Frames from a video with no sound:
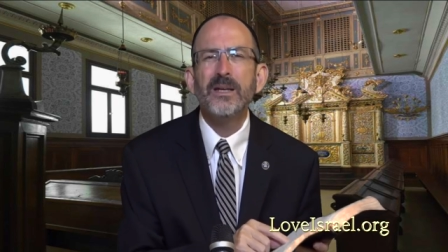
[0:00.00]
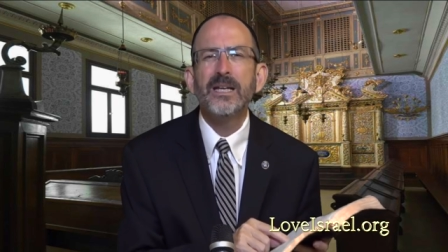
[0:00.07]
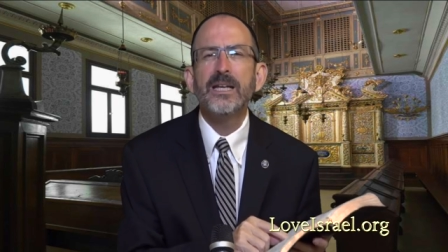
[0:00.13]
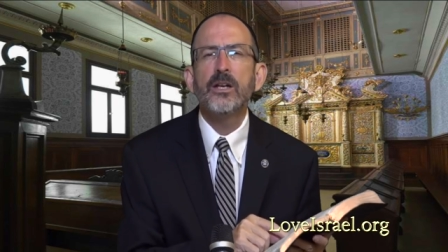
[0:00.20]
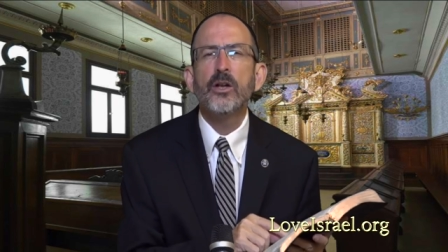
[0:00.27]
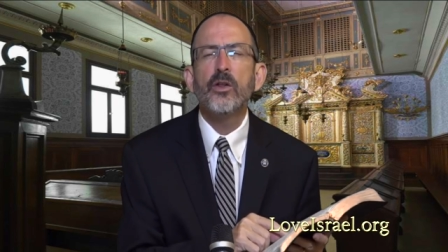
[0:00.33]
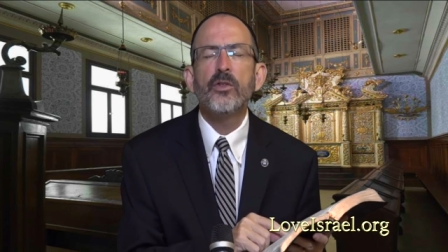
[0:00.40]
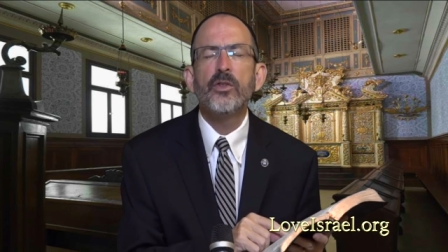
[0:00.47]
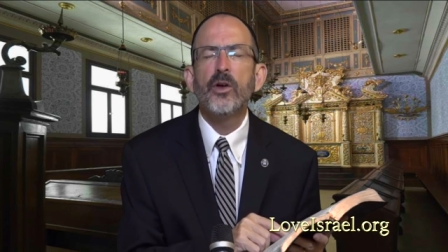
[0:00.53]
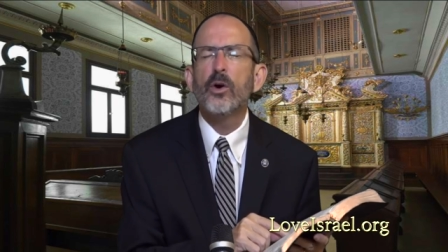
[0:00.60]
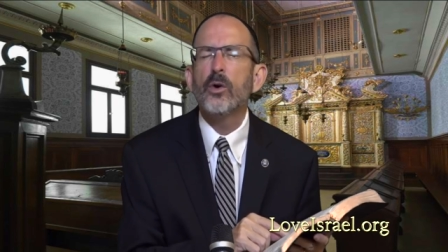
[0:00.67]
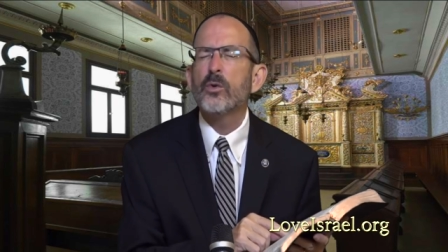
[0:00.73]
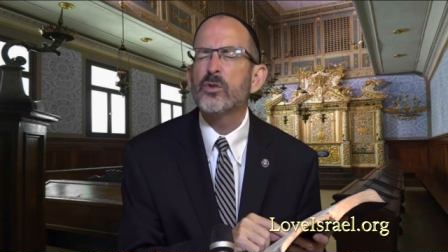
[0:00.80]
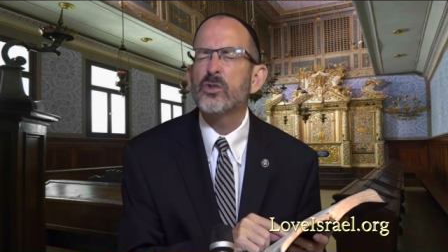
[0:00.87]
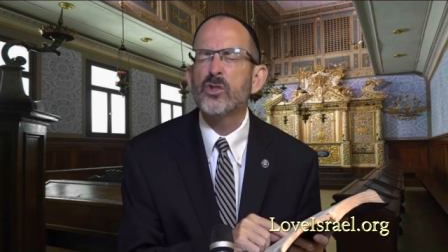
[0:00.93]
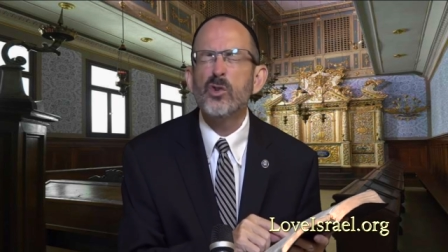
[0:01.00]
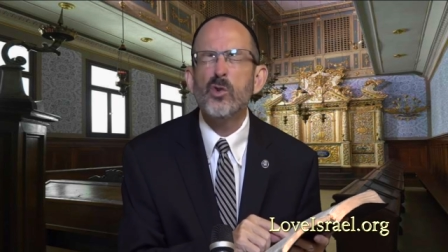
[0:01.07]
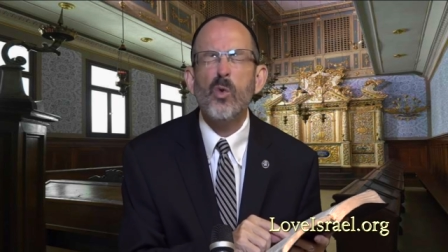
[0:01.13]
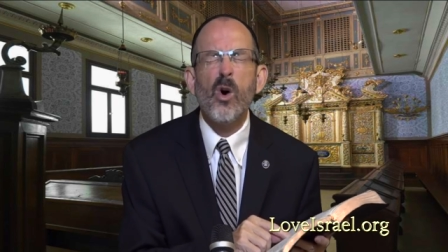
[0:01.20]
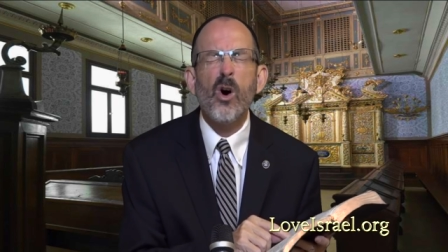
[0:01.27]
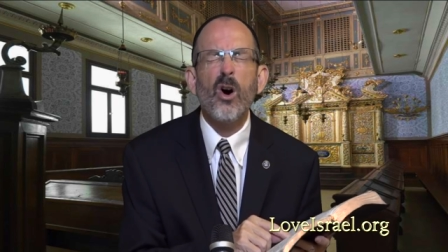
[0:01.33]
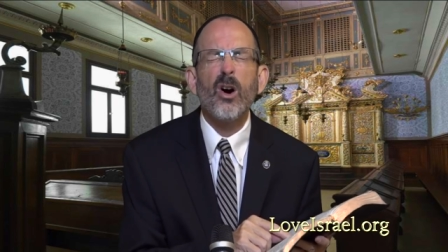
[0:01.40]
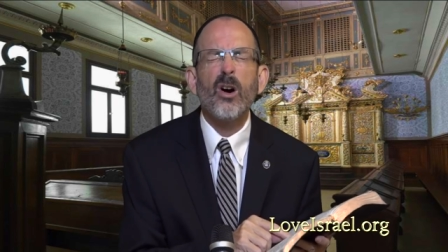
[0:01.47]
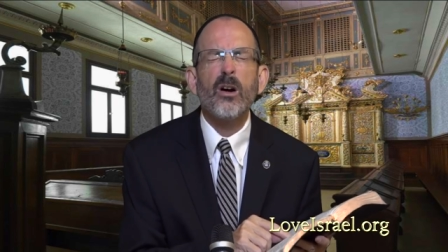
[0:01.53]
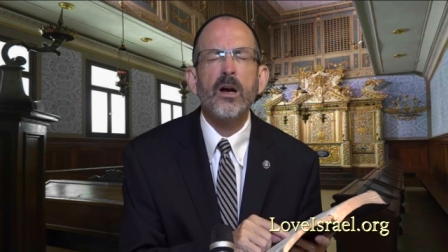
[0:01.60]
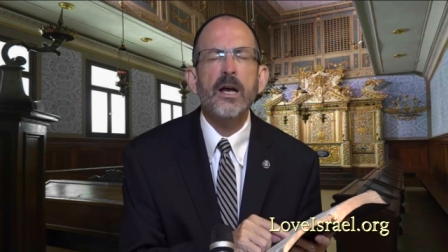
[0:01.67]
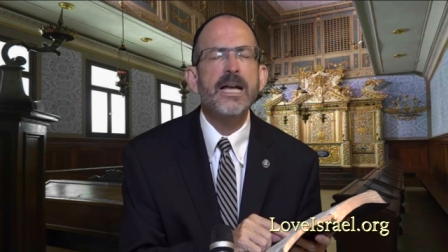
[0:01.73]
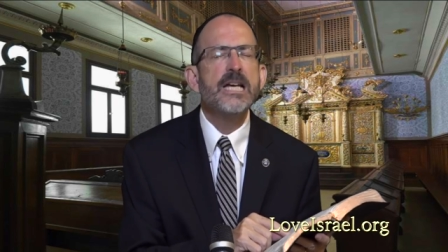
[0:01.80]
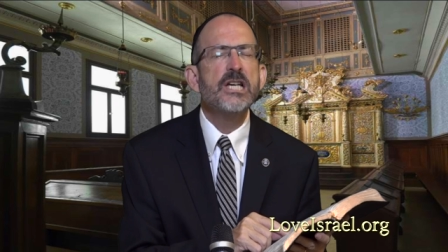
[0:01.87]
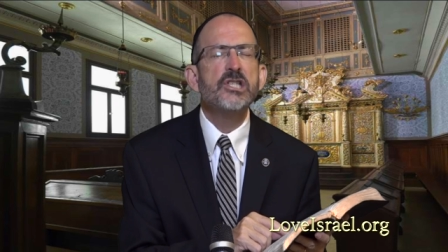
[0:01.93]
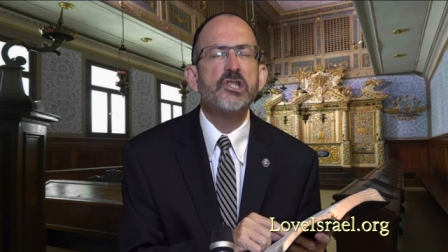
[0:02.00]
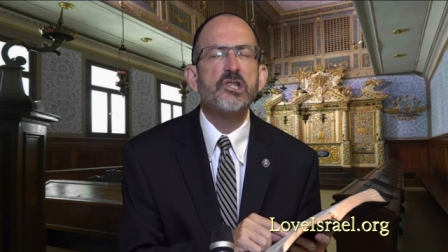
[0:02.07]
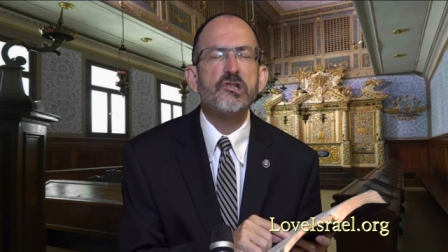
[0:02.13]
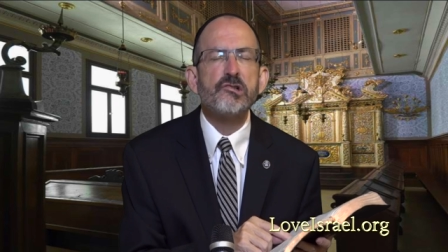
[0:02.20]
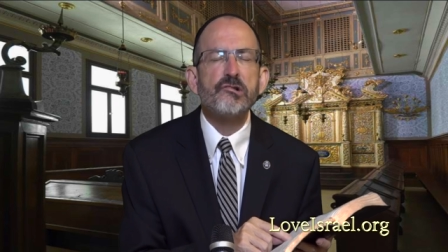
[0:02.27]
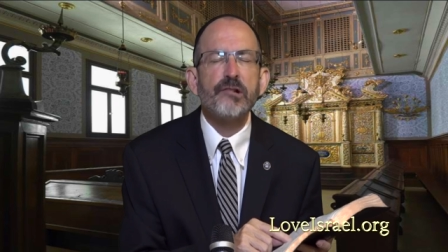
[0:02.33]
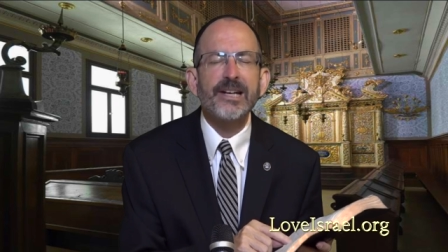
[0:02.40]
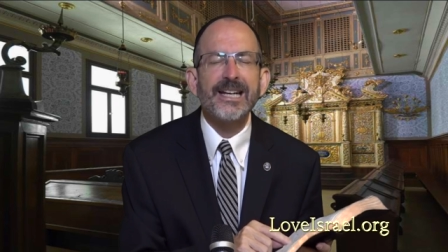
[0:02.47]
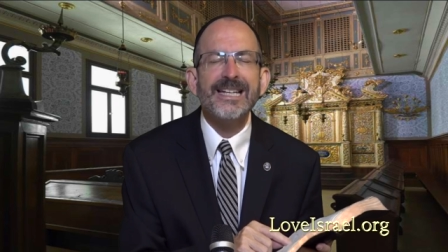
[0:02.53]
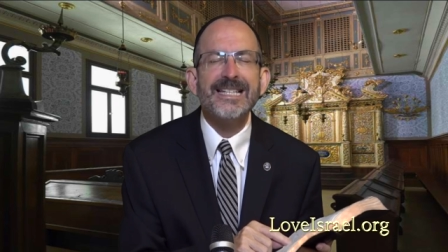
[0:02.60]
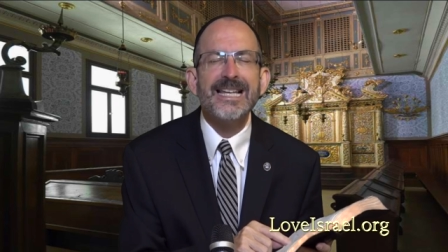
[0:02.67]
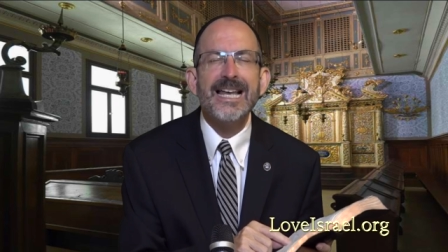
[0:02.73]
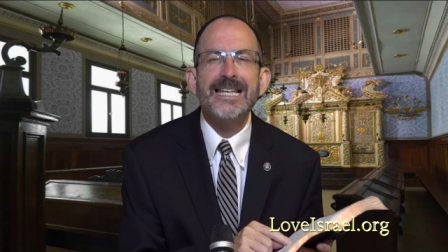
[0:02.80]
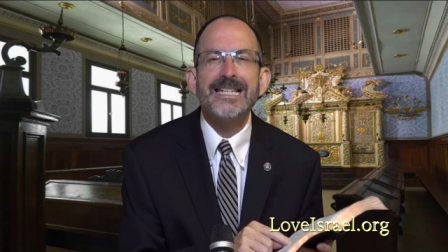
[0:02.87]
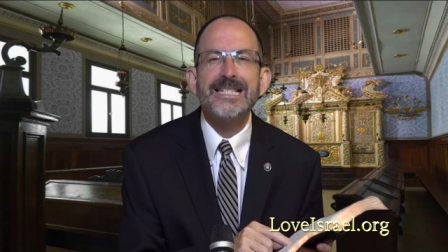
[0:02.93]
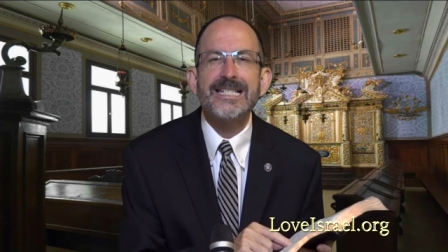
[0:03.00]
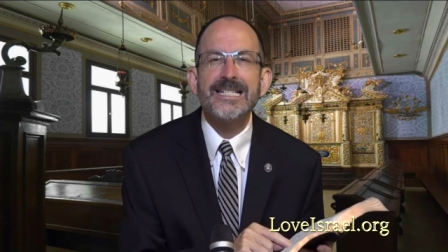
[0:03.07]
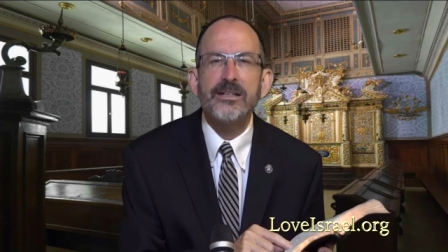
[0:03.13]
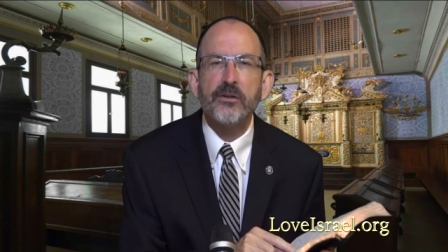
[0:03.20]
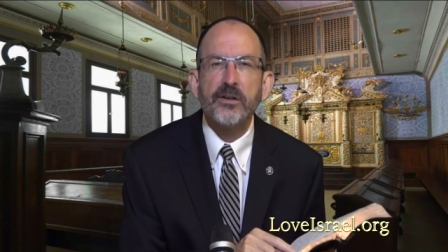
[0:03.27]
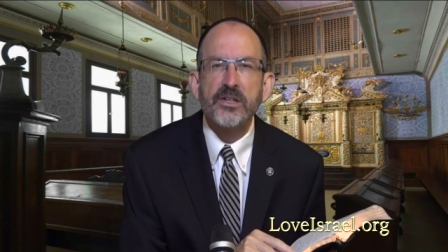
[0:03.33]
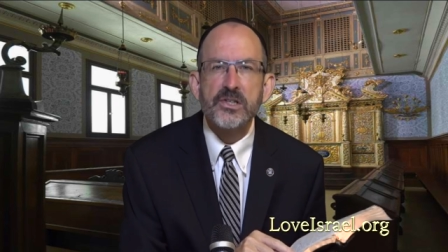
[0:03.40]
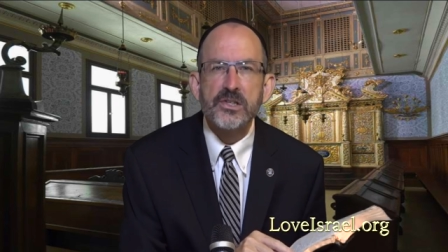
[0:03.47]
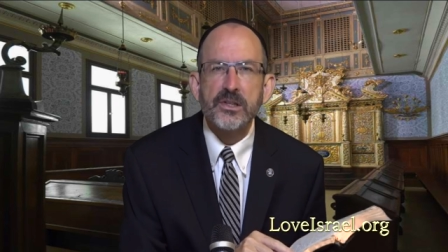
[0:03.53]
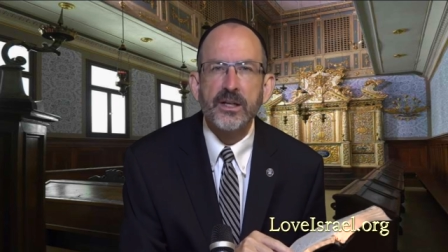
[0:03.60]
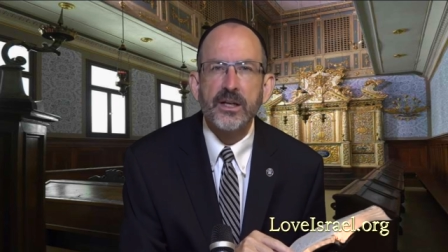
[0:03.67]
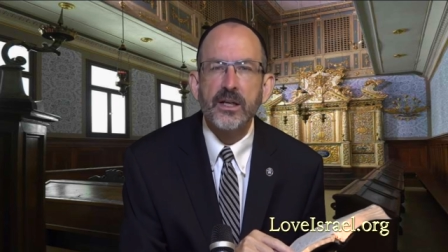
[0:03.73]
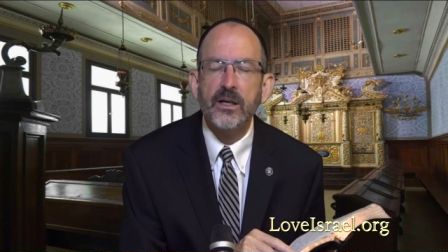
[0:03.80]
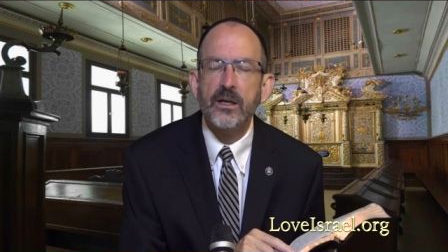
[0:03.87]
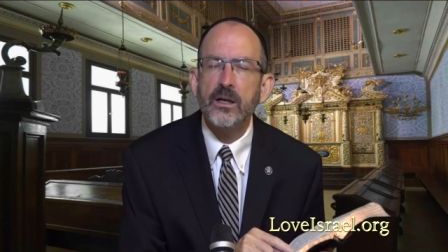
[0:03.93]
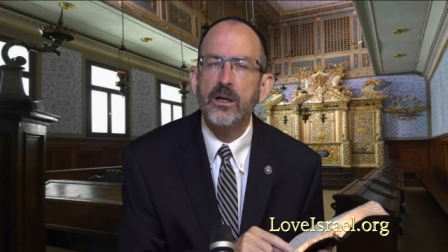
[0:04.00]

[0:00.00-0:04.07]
meaning those who are stricken seriously